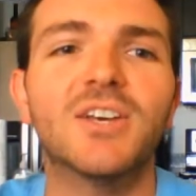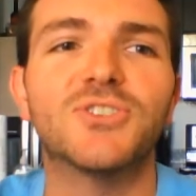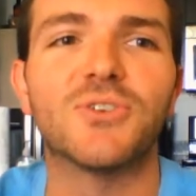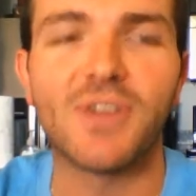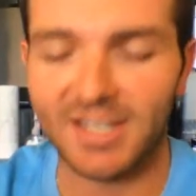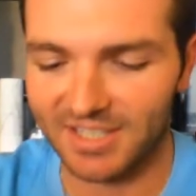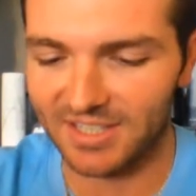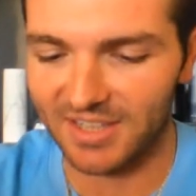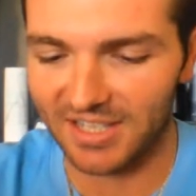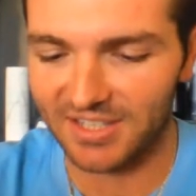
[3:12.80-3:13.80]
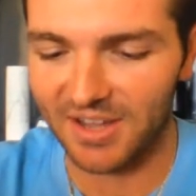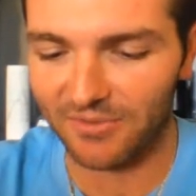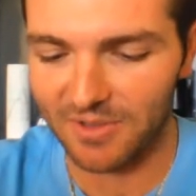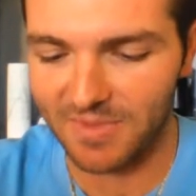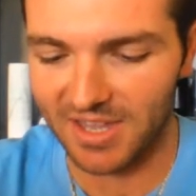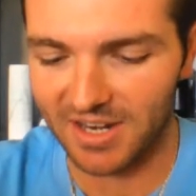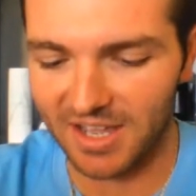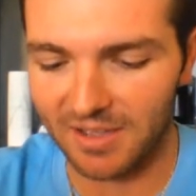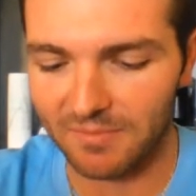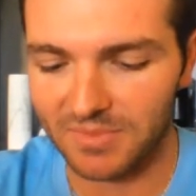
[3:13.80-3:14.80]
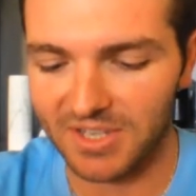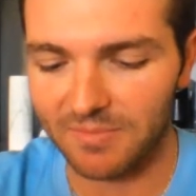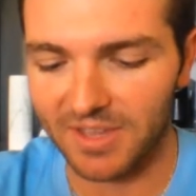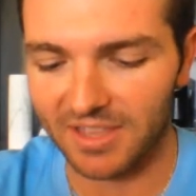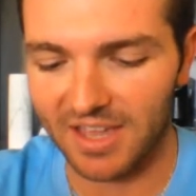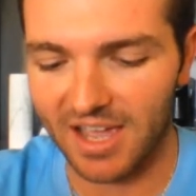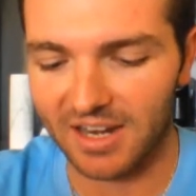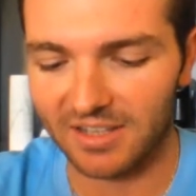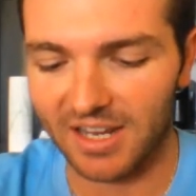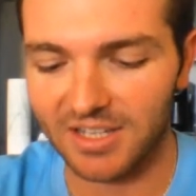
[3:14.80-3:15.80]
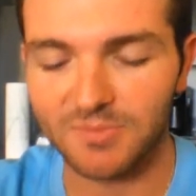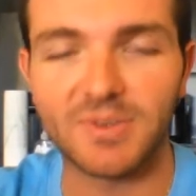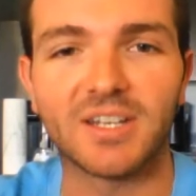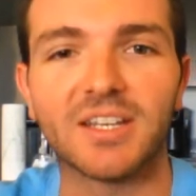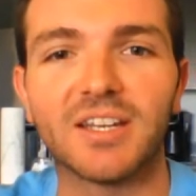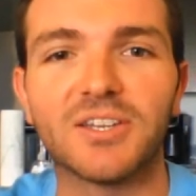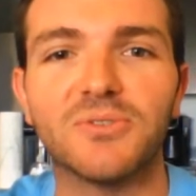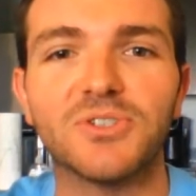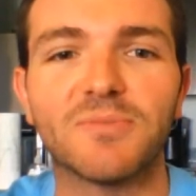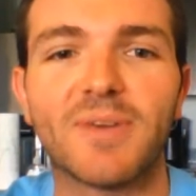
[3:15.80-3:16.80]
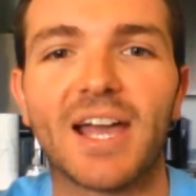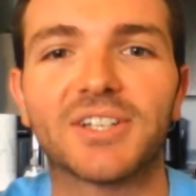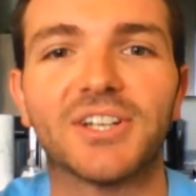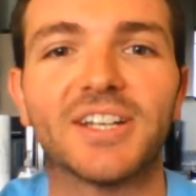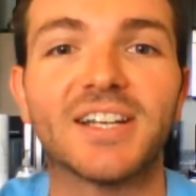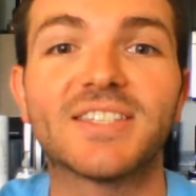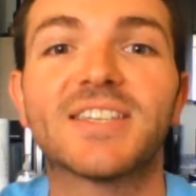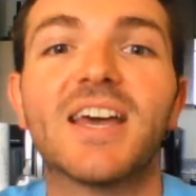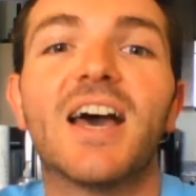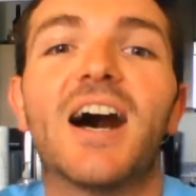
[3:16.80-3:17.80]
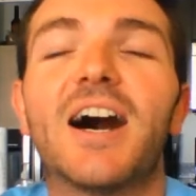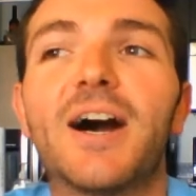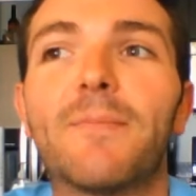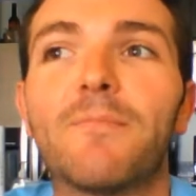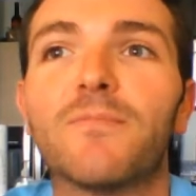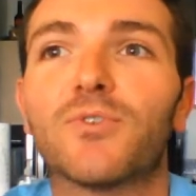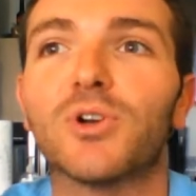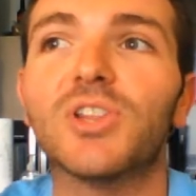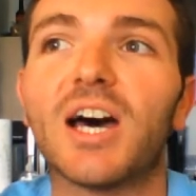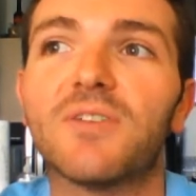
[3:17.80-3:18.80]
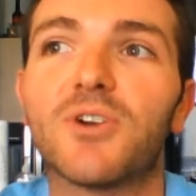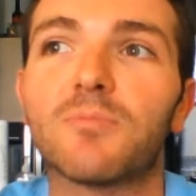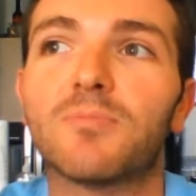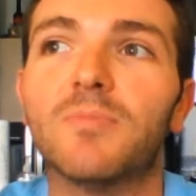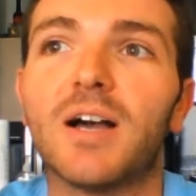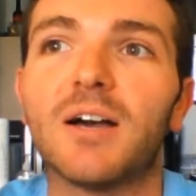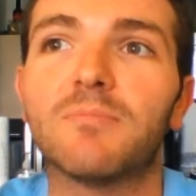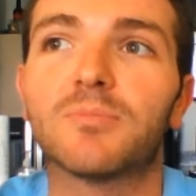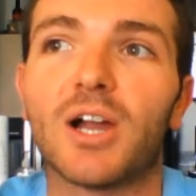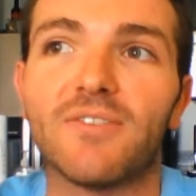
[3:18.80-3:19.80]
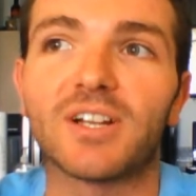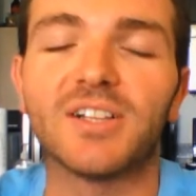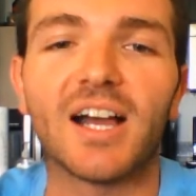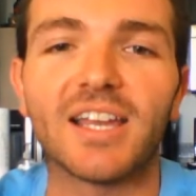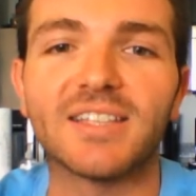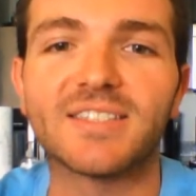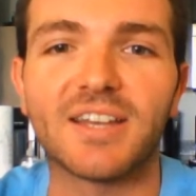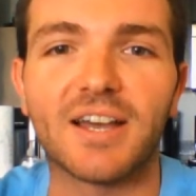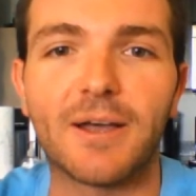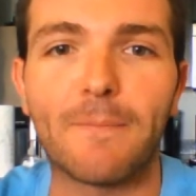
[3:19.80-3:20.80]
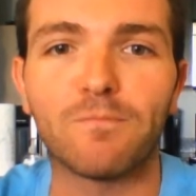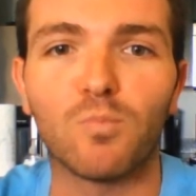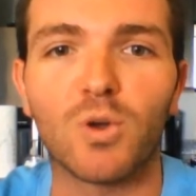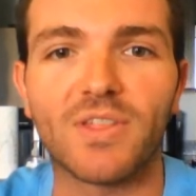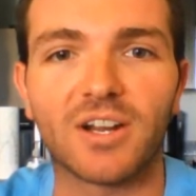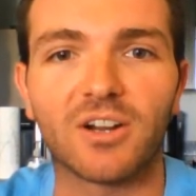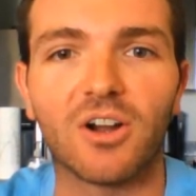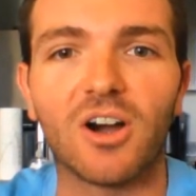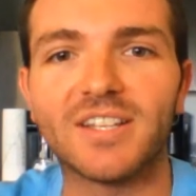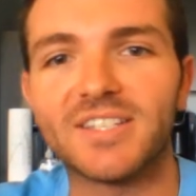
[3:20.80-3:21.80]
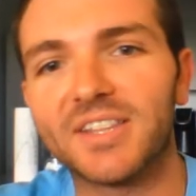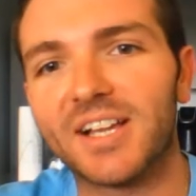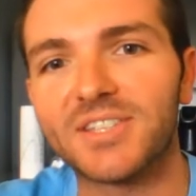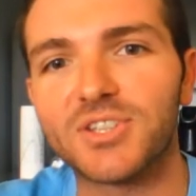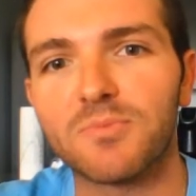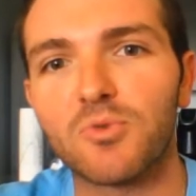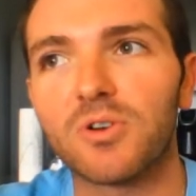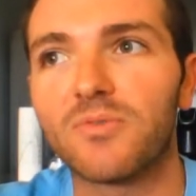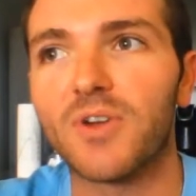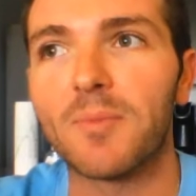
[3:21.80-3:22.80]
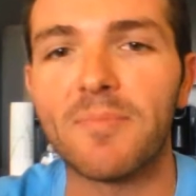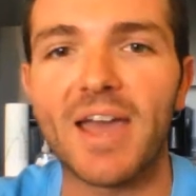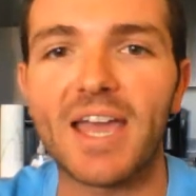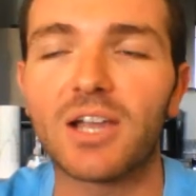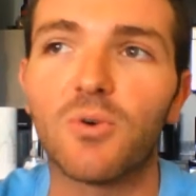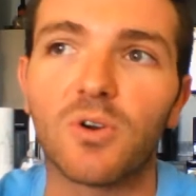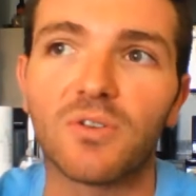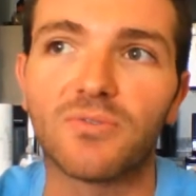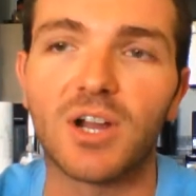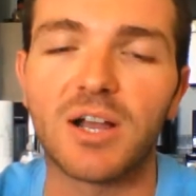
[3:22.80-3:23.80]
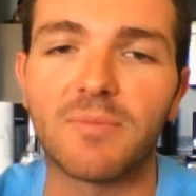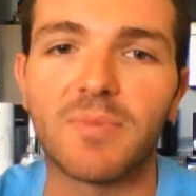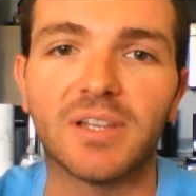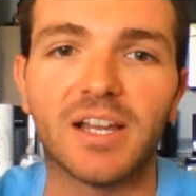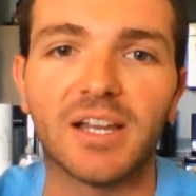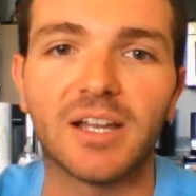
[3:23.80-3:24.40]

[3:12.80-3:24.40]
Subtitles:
So that's definitely been something that has been a huge impact on us. For a lot of our private clients, where their audit deadlines are more from a bank or from